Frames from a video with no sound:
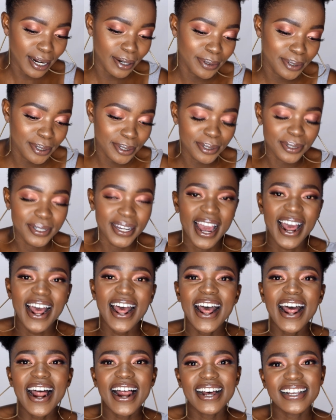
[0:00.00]
So yeah,
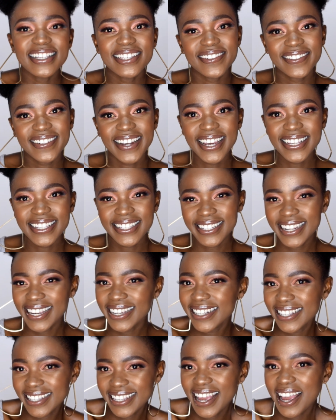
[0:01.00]
I'll see you guys
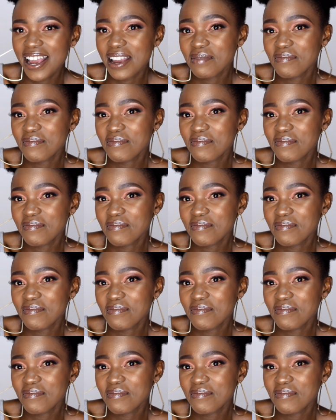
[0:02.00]
next time.